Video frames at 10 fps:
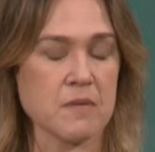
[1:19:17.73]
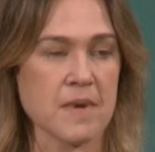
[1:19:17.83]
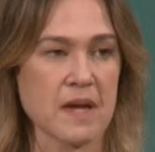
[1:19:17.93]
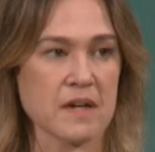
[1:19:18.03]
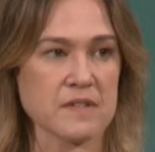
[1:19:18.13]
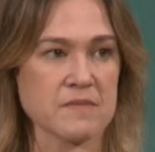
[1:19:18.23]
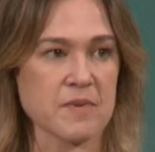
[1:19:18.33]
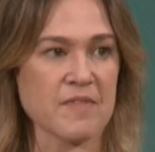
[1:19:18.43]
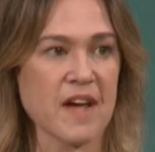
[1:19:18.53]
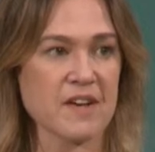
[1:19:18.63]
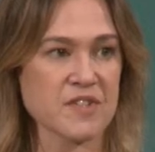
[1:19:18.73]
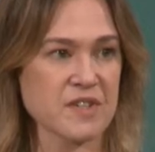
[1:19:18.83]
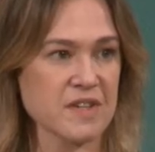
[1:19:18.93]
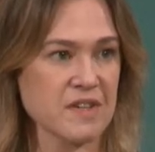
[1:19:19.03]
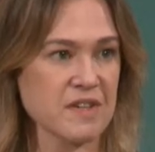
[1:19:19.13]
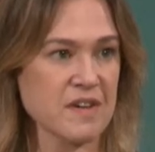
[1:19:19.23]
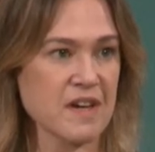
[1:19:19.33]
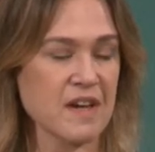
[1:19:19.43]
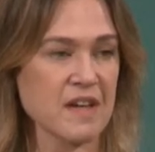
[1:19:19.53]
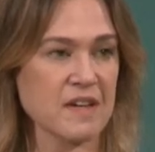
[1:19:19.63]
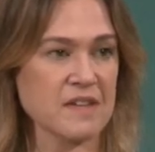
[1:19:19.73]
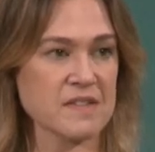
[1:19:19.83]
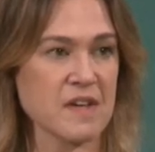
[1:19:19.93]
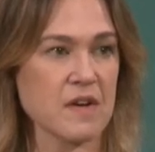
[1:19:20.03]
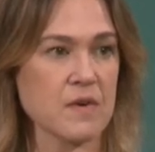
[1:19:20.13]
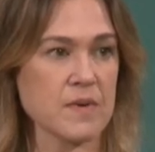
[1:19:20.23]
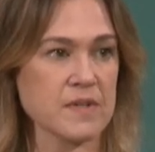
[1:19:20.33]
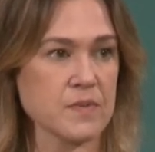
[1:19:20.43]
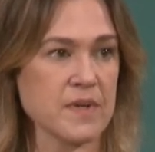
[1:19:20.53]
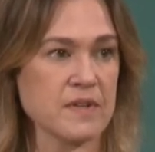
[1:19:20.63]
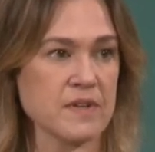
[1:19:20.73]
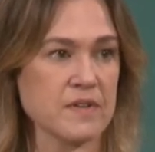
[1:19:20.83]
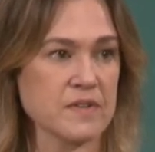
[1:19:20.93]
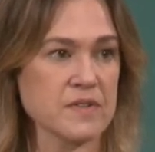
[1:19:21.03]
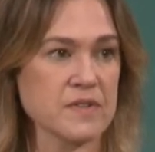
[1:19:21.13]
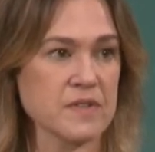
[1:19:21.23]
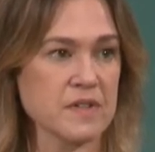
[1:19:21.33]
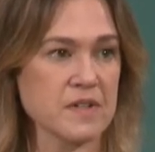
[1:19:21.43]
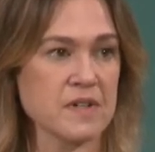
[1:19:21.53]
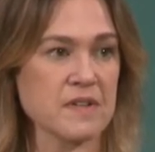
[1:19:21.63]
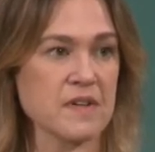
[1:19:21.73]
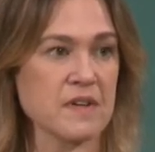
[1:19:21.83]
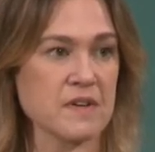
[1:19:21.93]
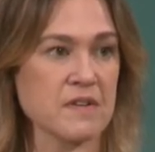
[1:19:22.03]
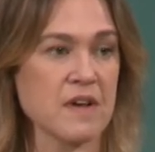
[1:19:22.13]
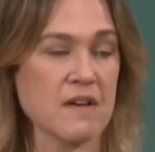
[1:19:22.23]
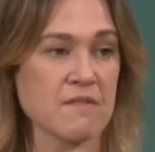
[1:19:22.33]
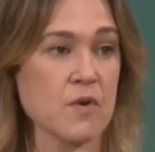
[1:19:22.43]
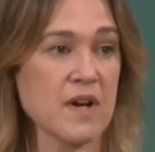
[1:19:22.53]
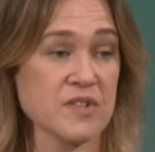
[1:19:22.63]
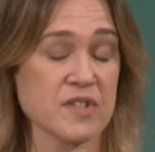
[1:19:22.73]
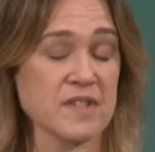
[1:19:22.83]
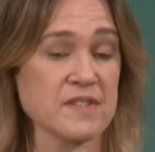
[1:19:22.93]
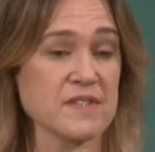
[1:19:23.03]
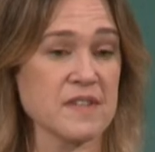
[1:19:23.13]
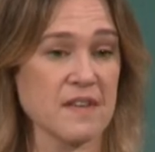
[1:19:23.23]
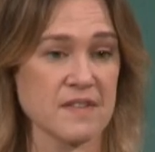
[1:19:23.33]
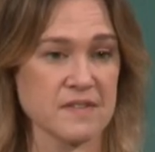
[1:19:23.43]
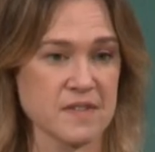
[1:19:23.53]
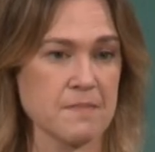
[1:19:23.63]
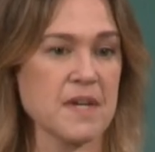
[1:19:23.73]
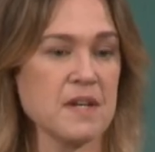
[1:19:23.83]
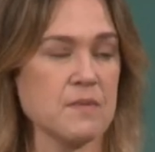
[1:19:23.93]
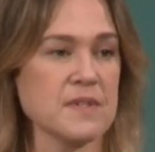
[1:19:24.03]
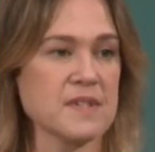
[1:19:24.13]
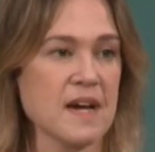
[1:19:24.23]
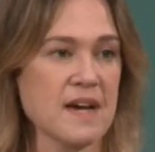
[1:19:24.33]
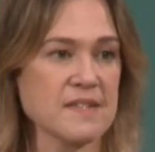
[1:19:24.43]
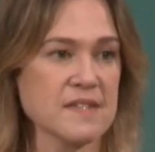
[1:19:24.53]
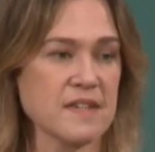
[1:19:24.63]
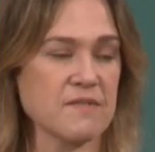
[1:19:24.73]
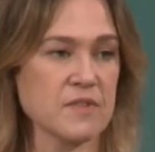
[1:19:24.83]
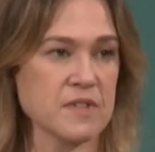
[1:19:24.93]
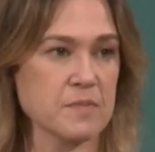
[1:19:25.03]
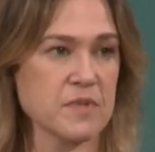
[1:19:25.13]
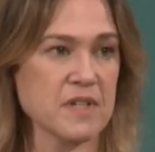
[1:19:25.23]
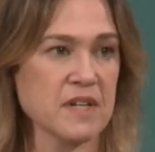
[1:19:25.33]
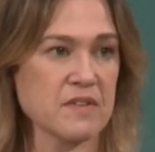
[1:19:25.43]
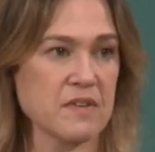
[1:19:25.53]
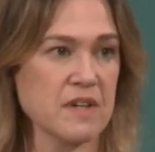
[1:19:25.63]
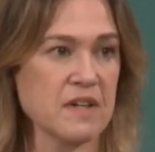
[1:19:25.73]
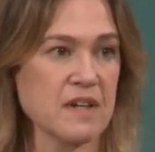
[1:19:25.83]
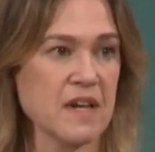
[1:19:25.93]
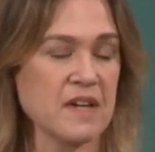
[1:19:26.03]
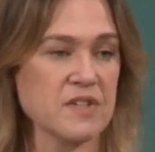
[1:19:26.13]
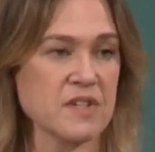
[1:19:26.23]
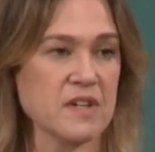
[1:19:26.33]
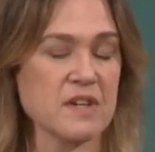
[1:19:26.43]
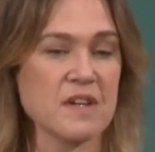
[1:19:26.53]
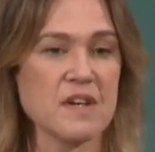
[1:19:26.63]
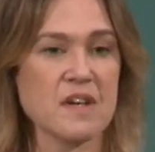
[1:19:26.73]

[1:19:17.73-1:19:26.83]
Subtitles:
mechanism of action and is not always well understood. And there are a lot of questions that this committee was asking for this particular indication.